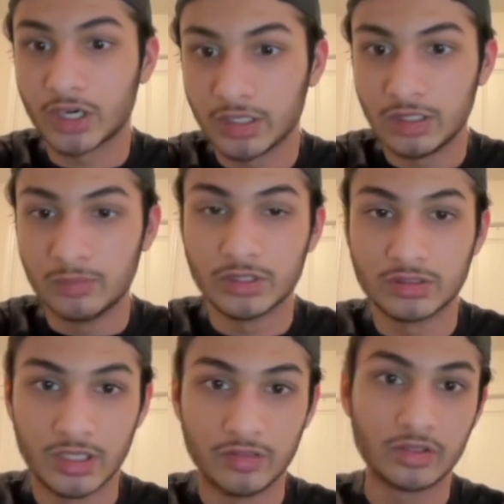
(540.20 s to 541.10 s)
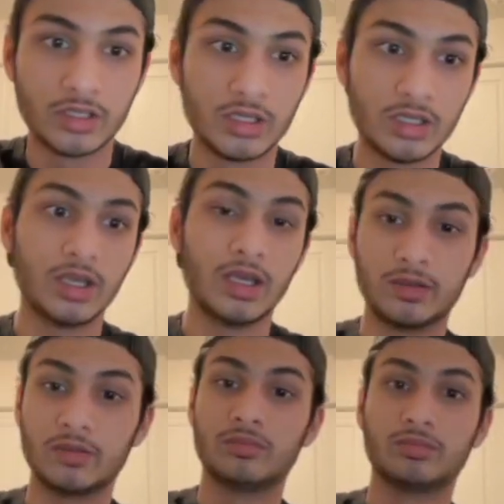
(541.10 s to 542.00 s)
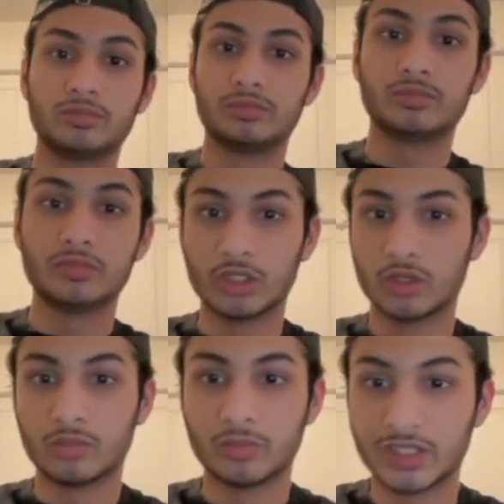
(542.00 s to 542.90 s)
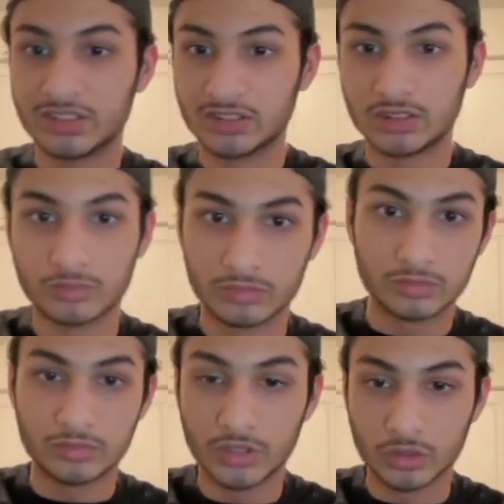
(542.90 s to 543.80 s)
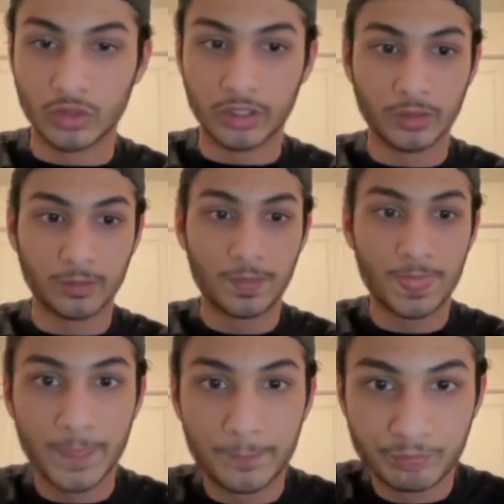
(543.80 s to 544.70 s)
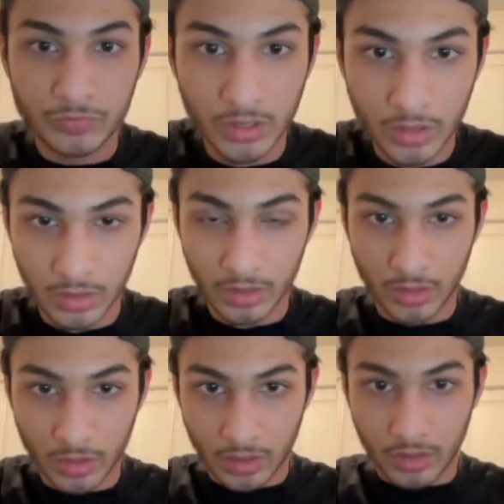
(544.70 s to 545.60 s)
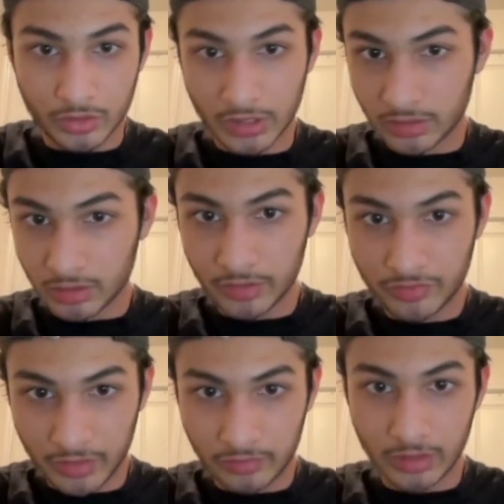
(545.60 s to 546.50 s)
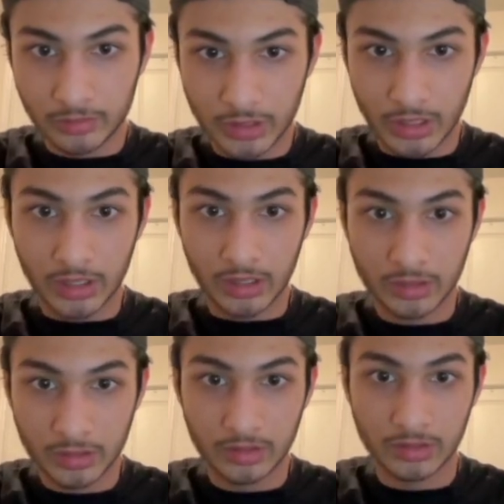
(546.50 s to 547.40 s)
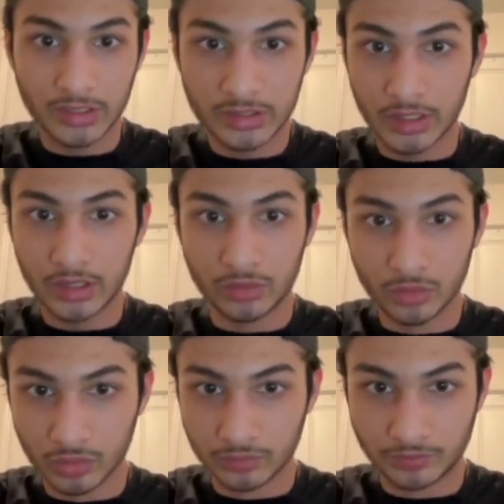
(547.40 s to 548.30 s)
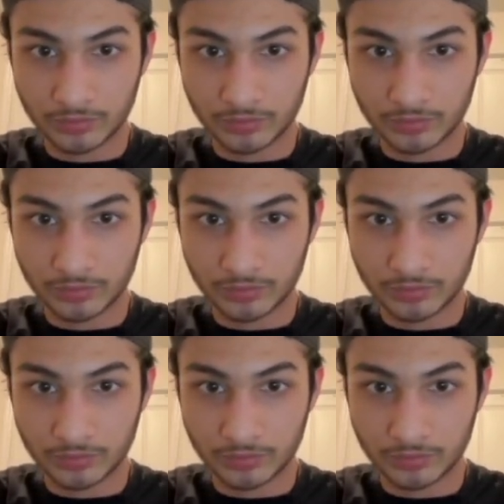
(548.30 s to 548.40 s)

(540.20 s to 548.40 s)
to keep it safe, and, you know, my system is working. You send 35 DMs a day. Let's say you